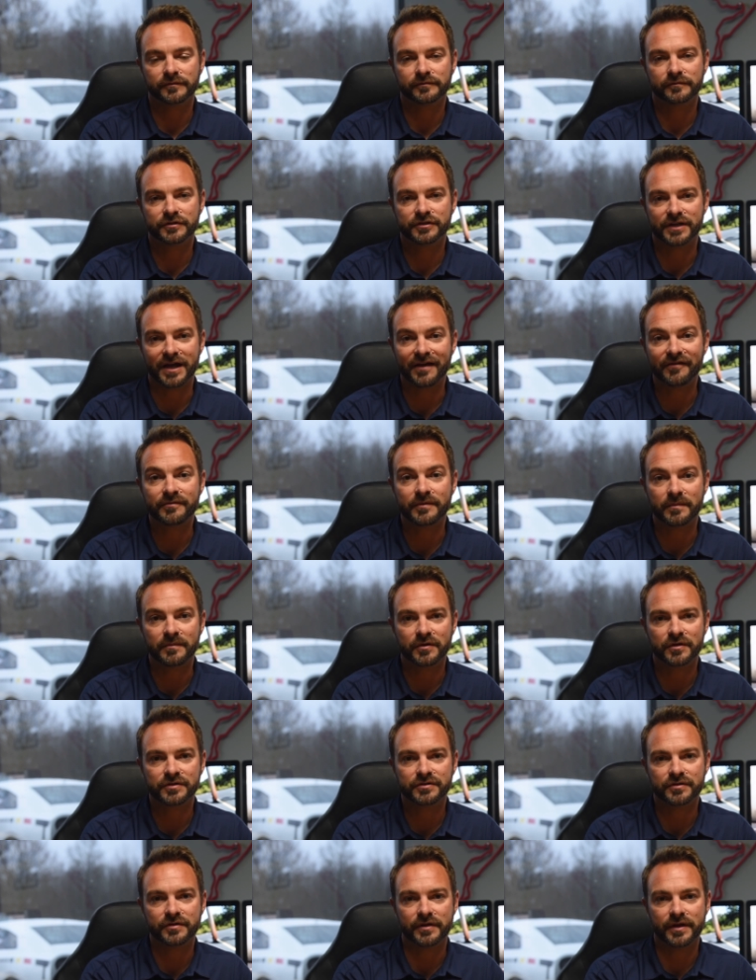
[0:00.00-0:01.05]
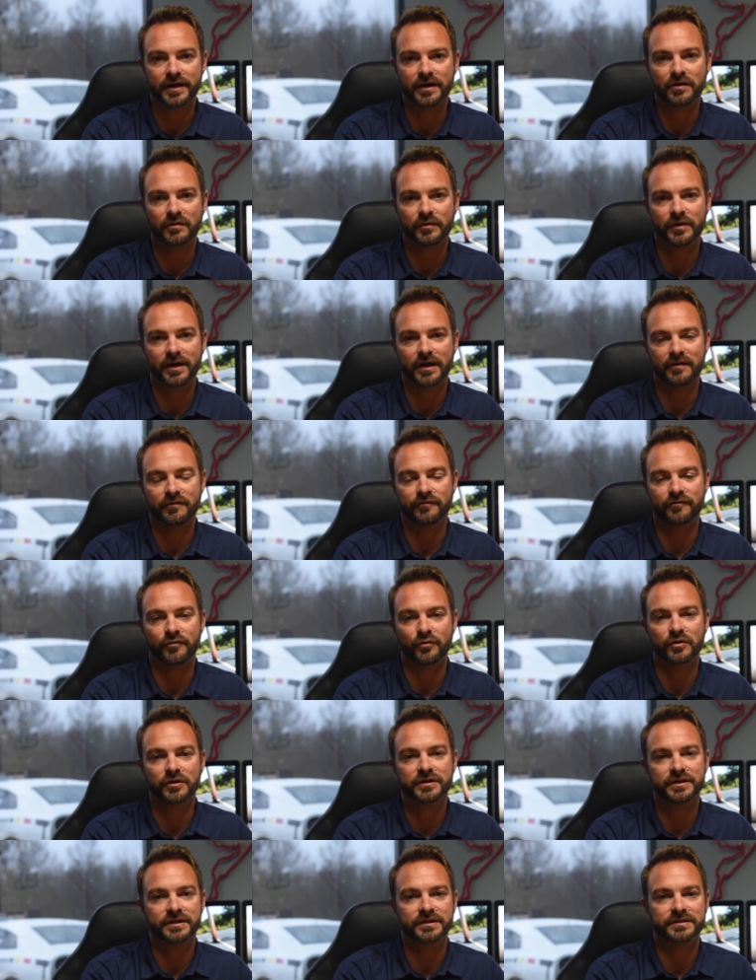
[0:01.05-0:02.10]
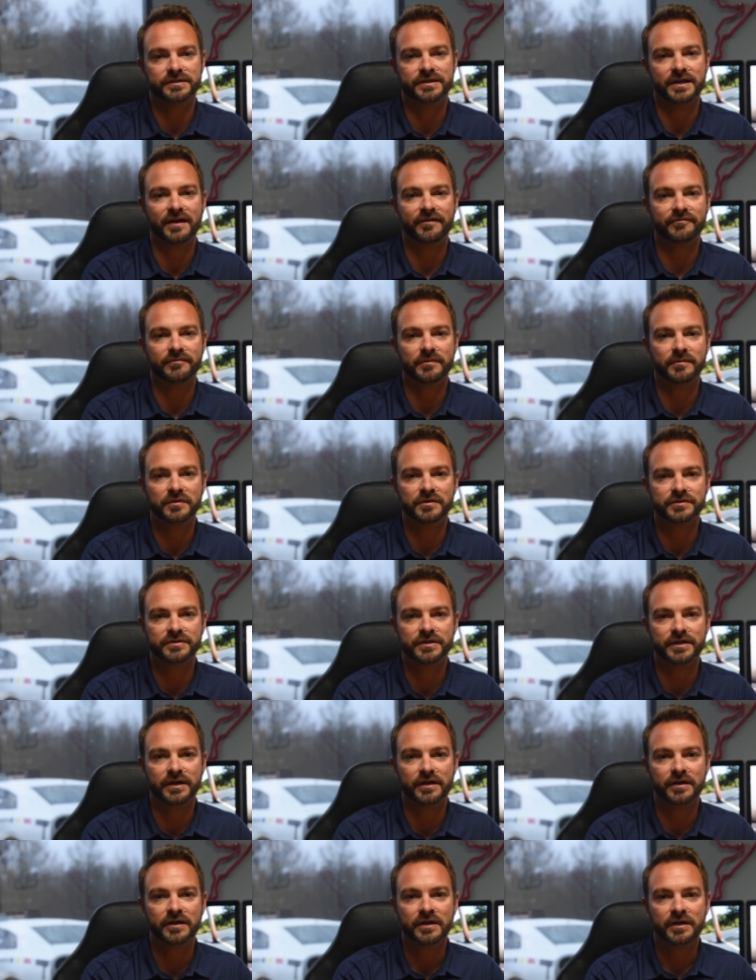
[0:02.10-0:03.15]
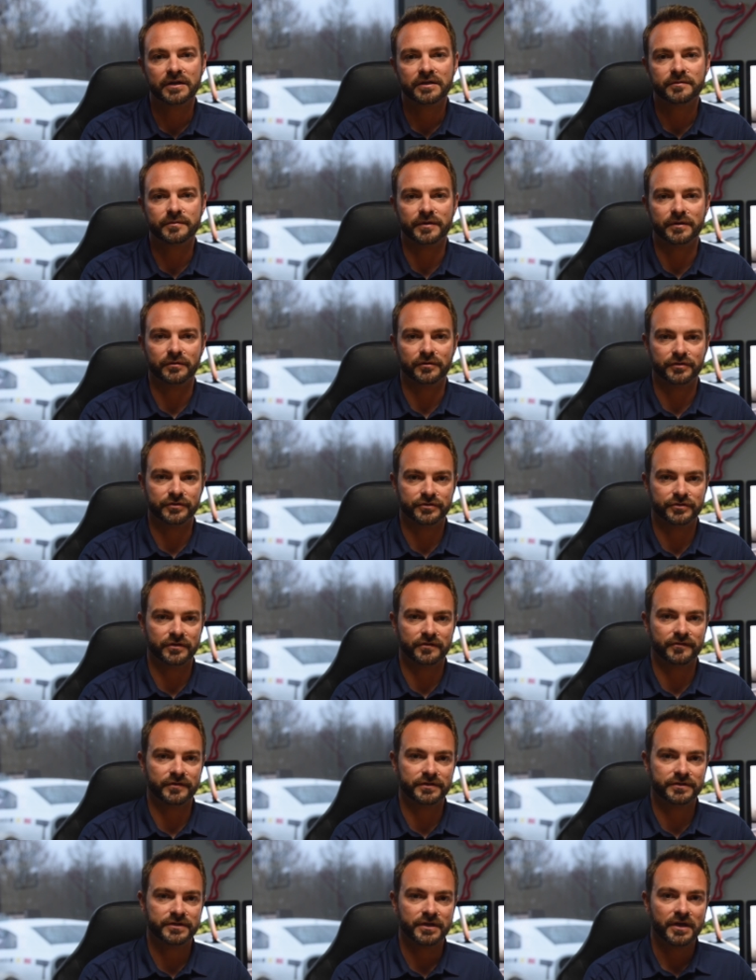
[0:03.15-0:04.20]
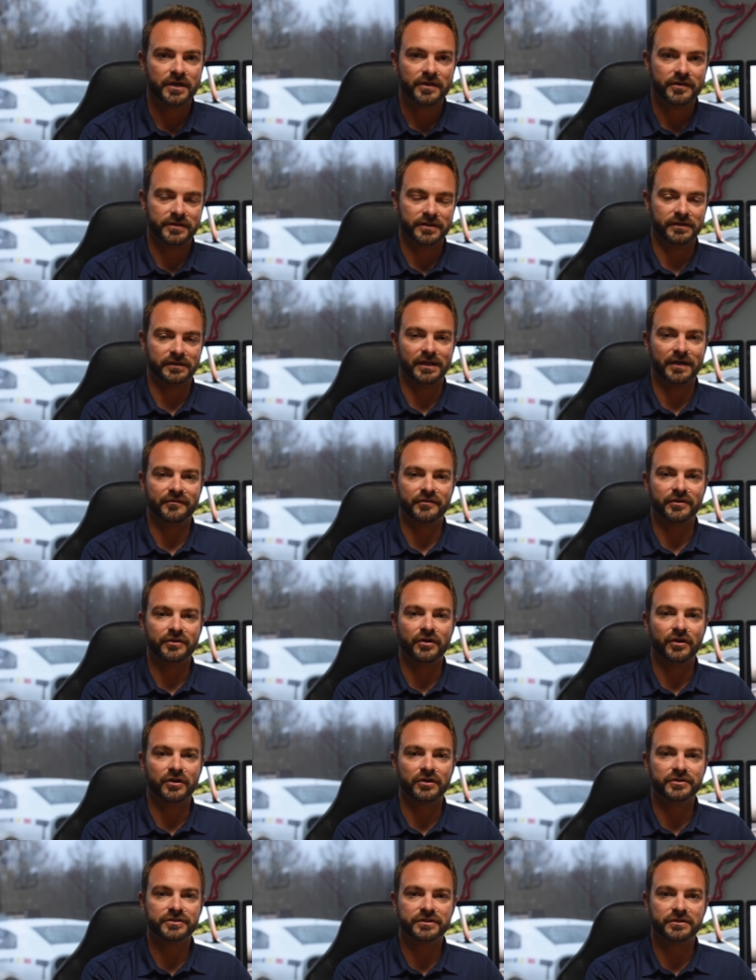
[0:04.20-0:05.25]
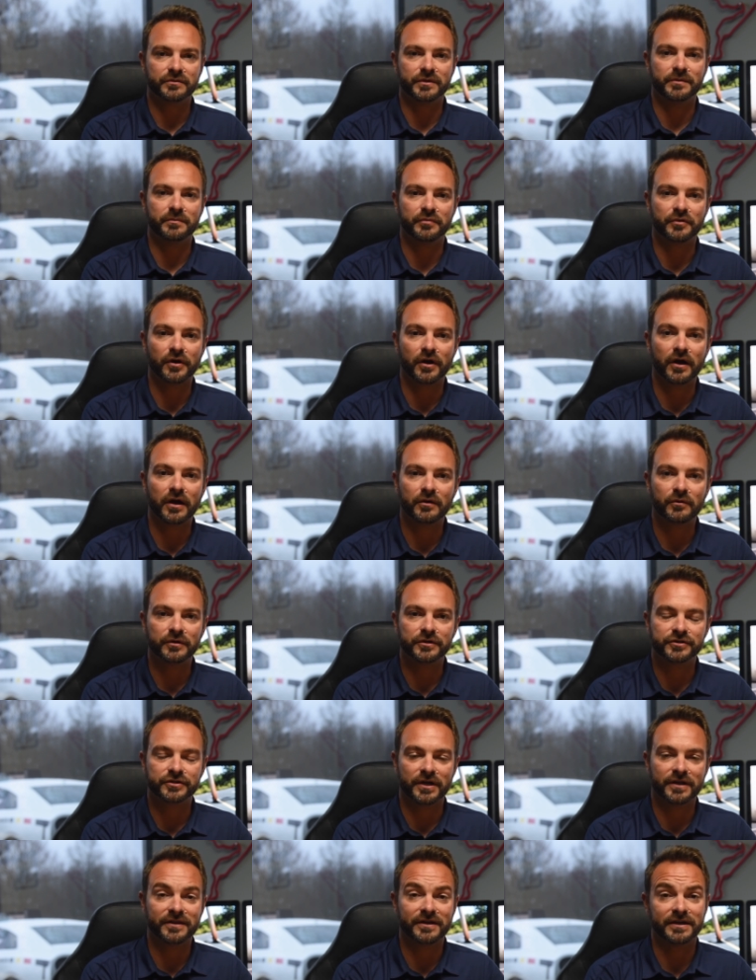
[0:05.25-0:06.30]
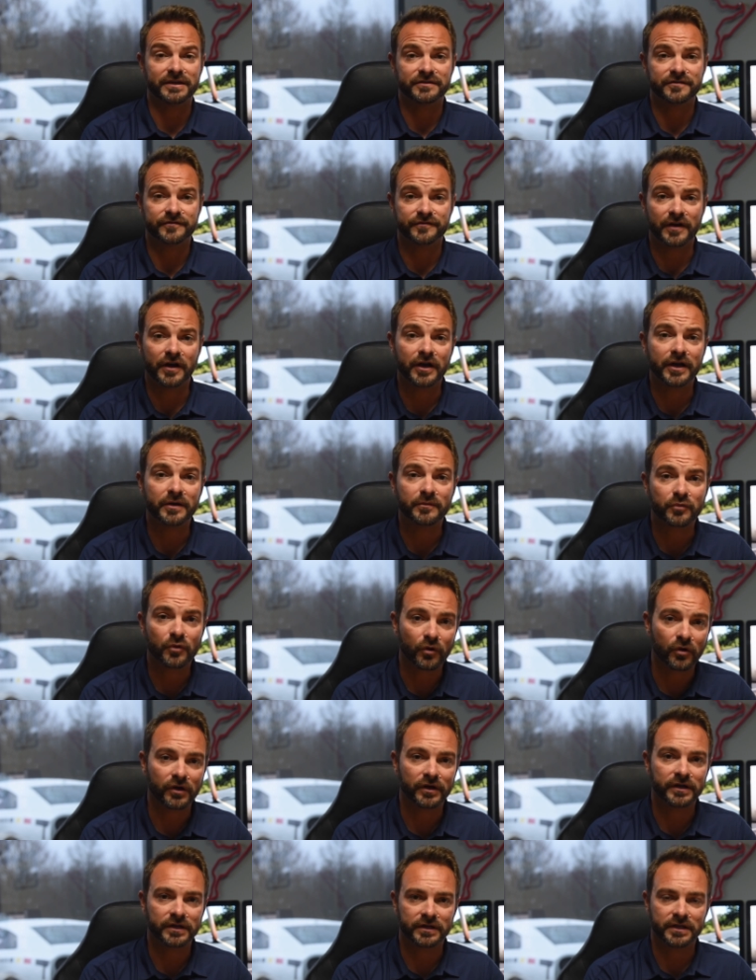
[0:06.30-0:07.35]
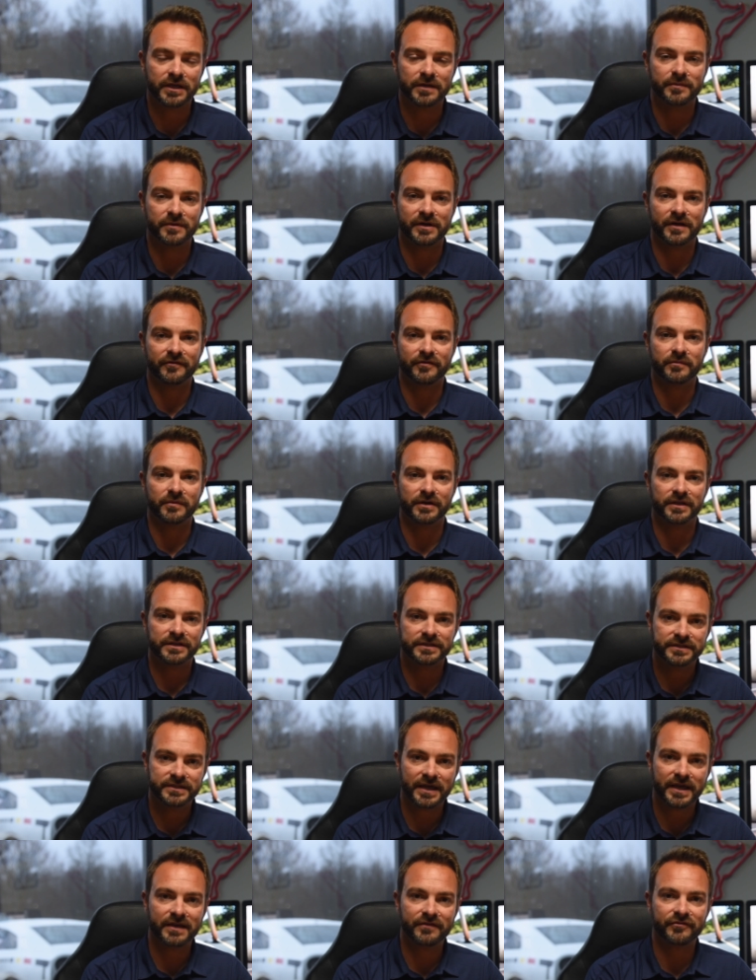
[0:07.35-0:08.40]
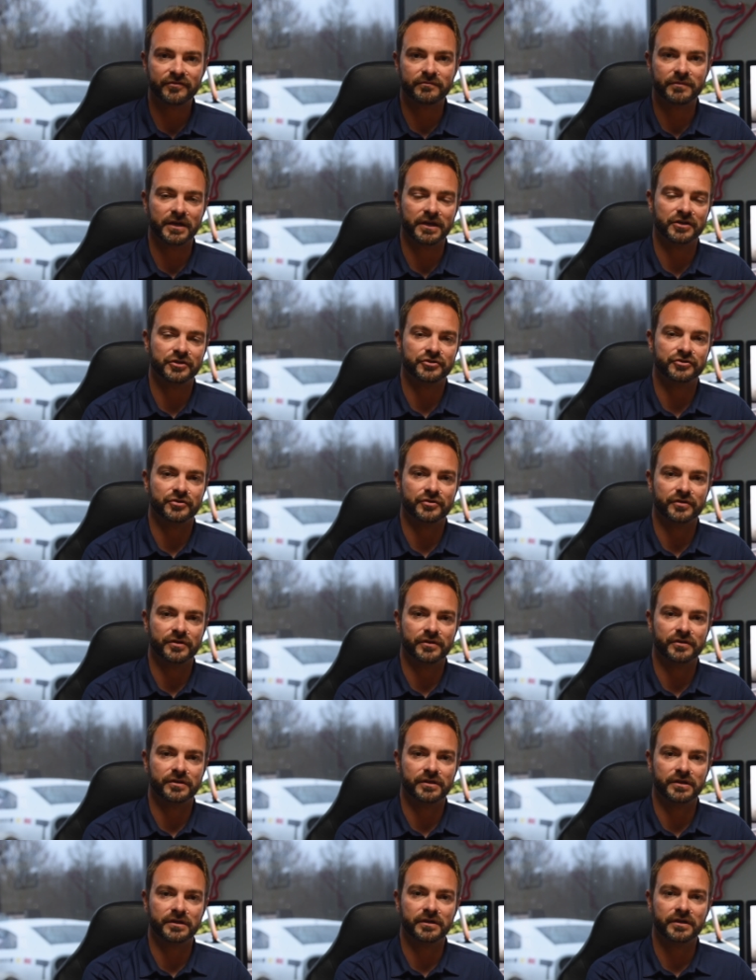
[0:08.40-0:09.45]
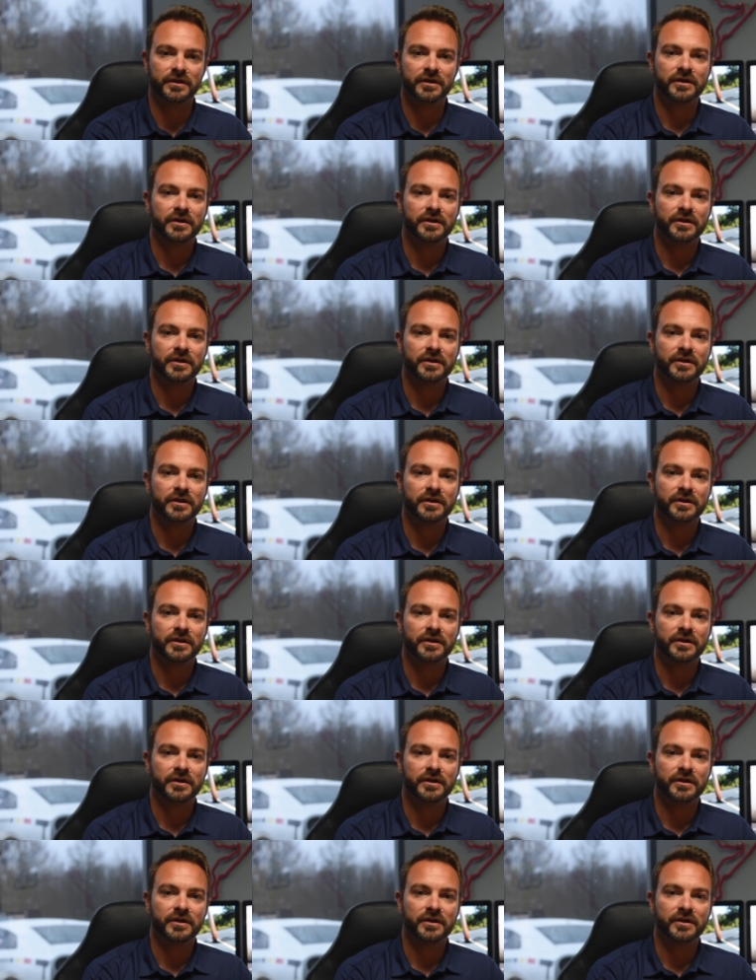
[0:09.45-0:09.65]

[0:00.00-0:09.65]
staff members there. We had 14 staff members there to be able to service the 11 cars that we brought, which I think is very important in keeping everybody safe and making sure that the